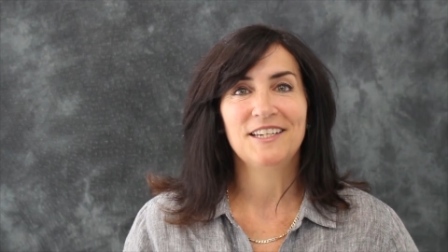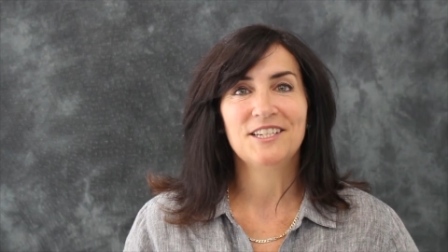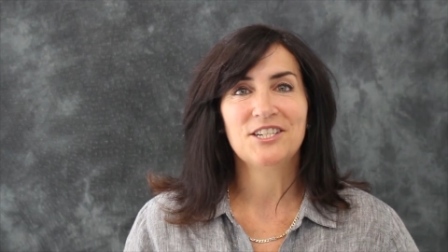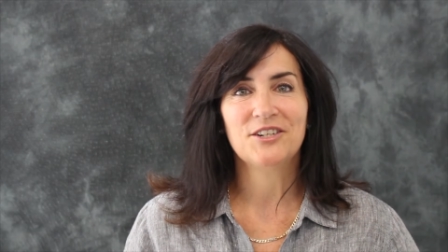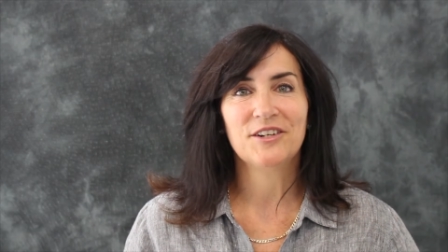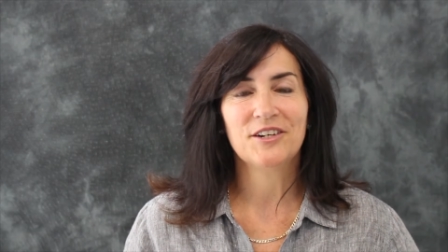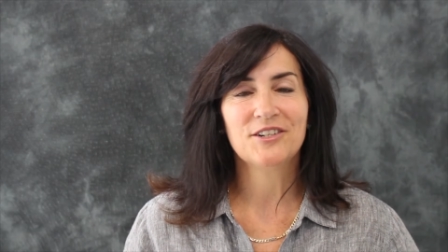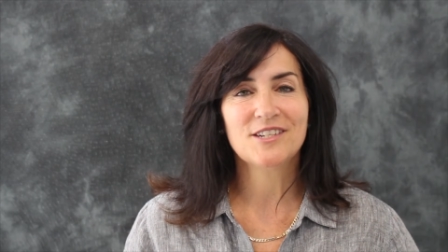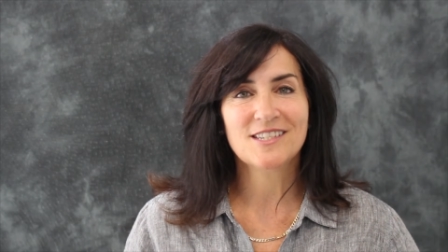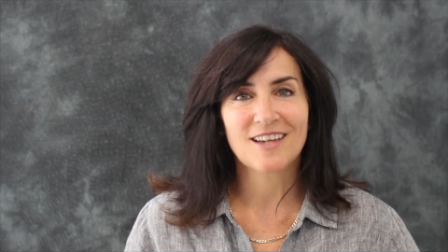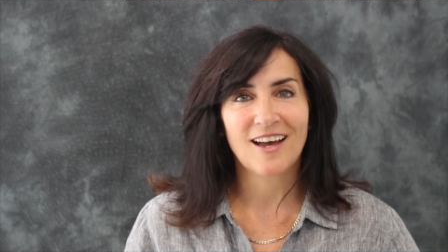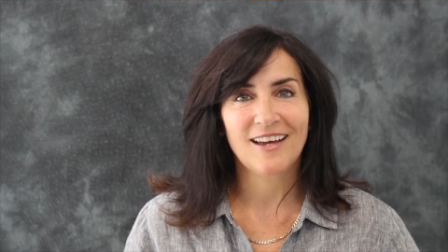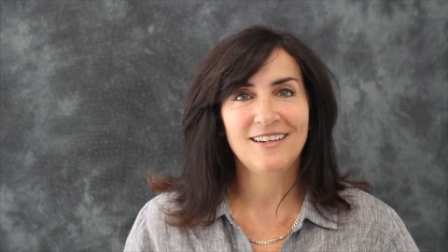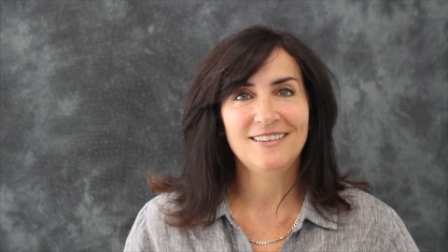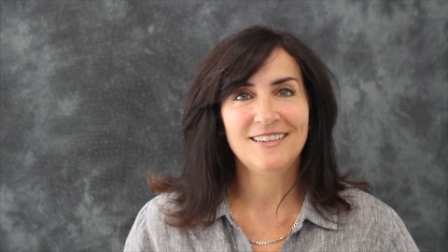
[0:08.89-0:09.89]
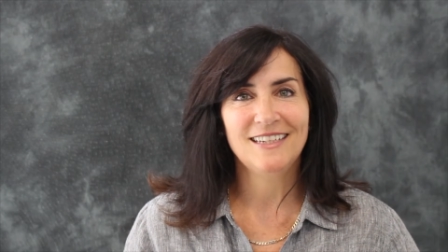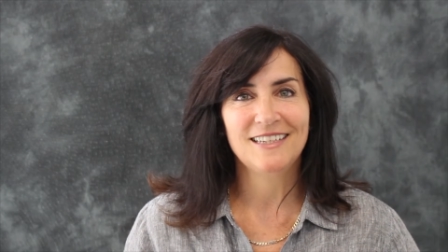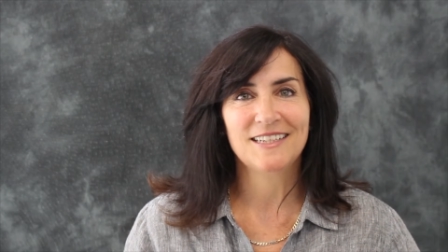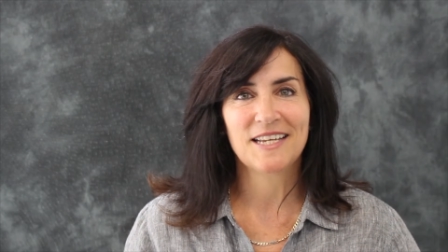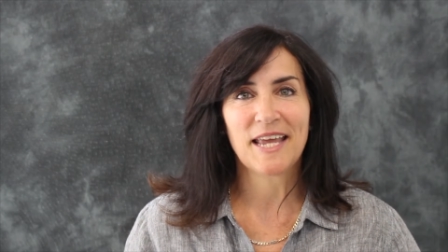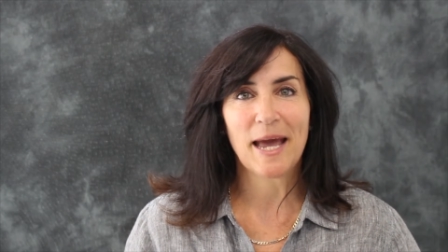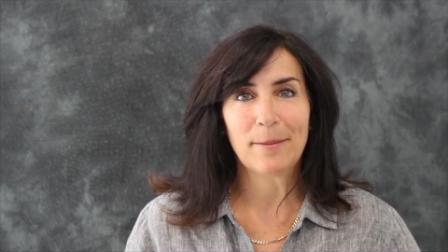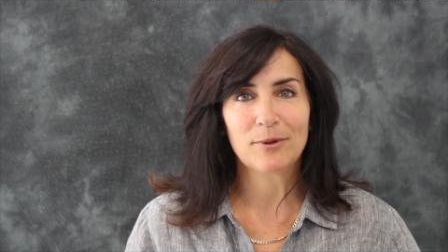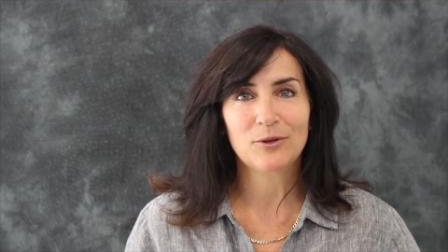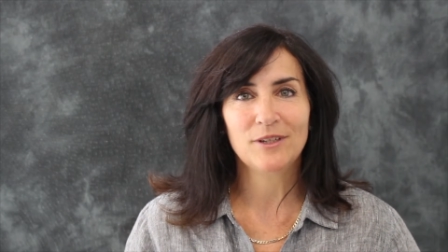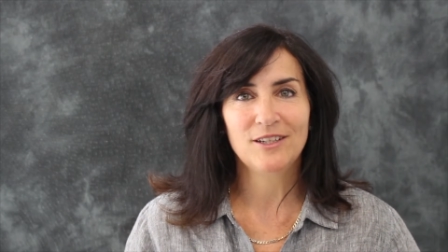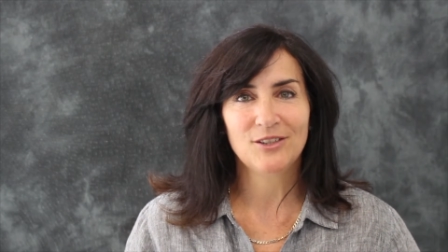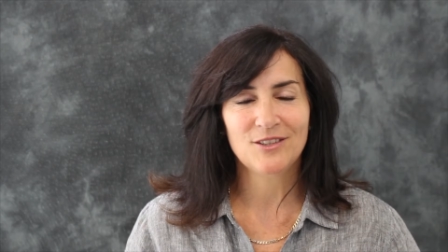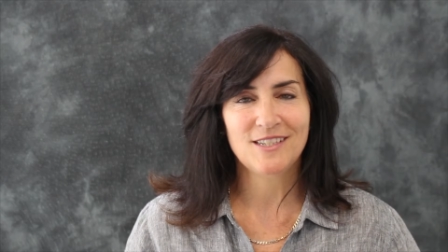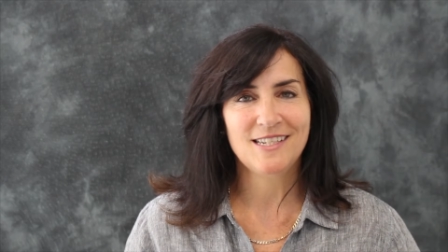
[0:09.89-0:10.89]
Interior Design in Capitol
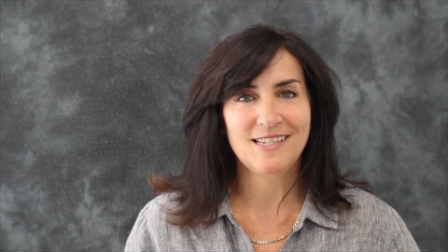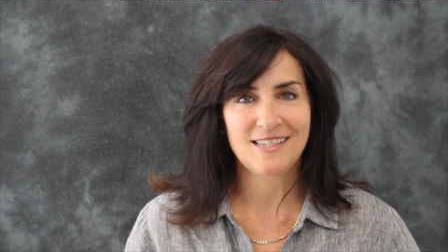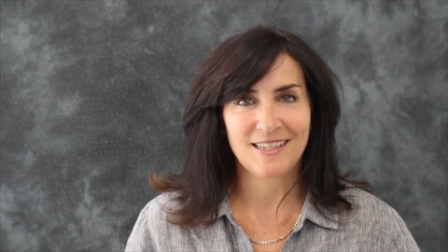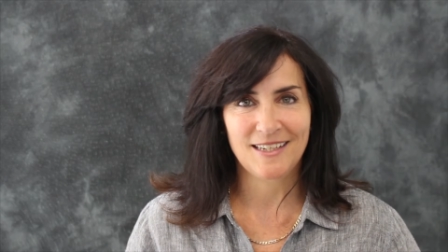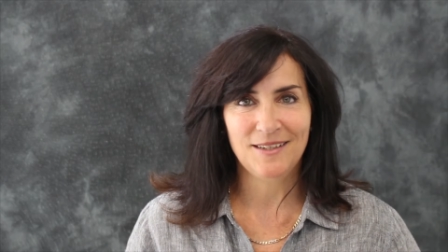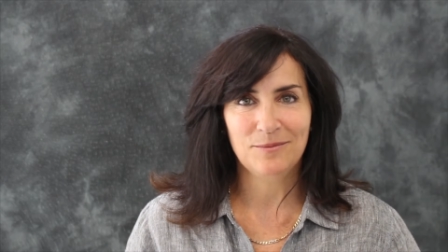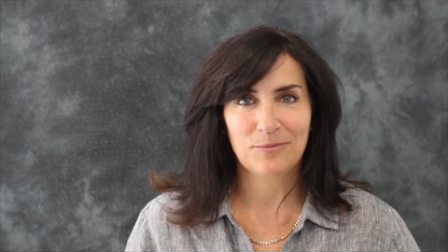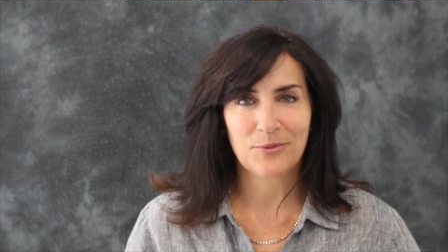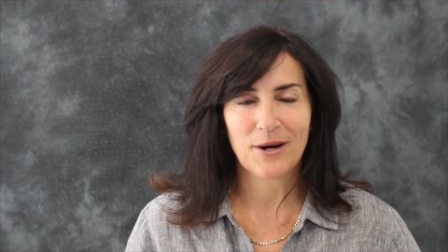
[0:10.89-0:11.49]
Hill, D.C.,